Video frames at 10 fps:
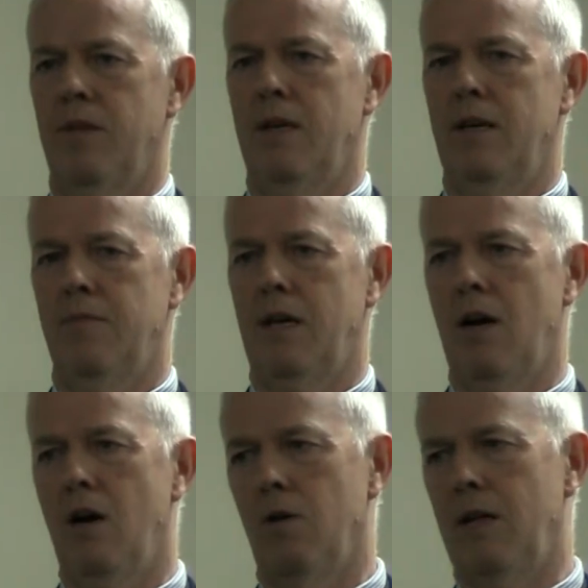That
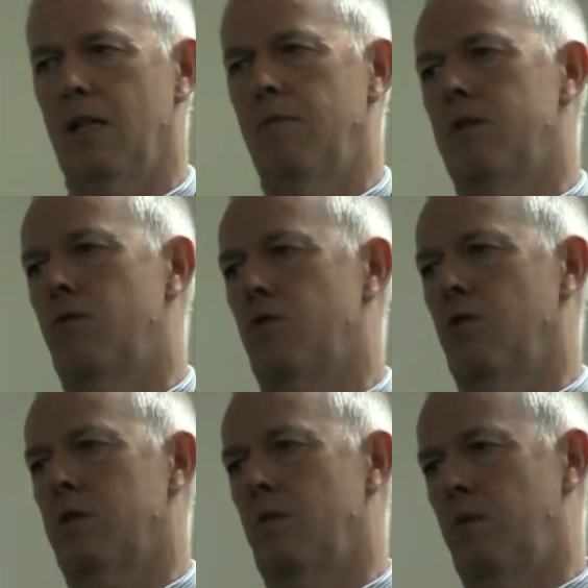whole element of
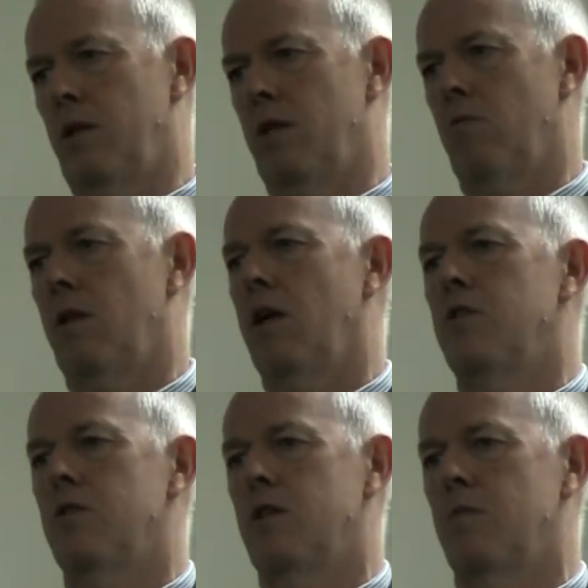trust and building
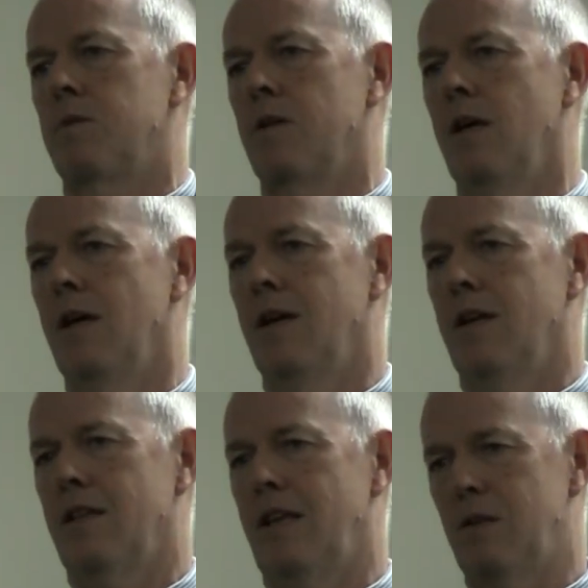relationships
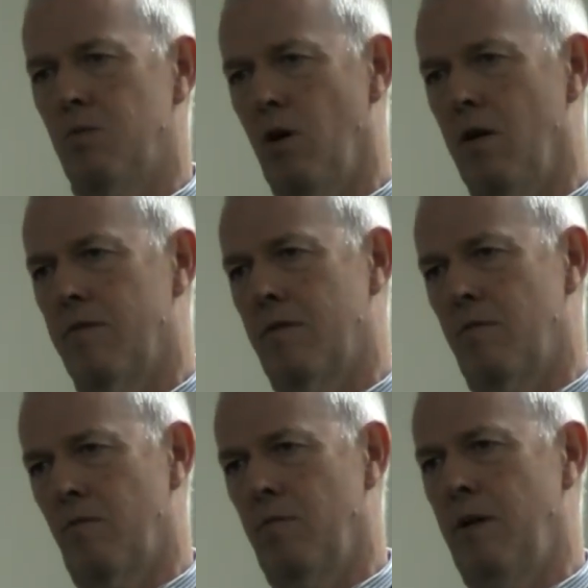is what
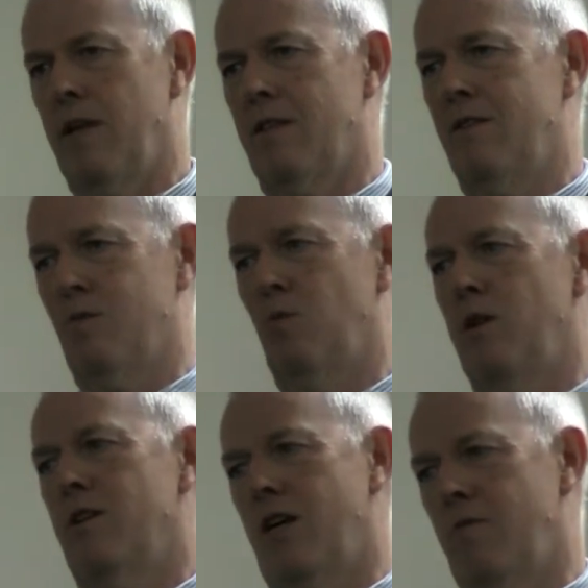will make this
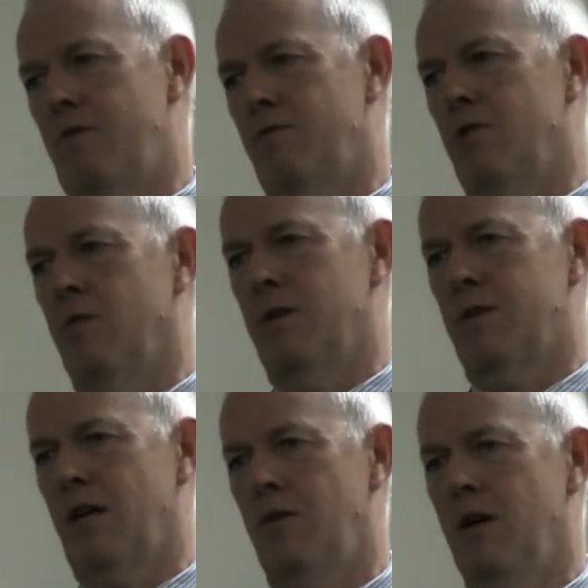work going forward. So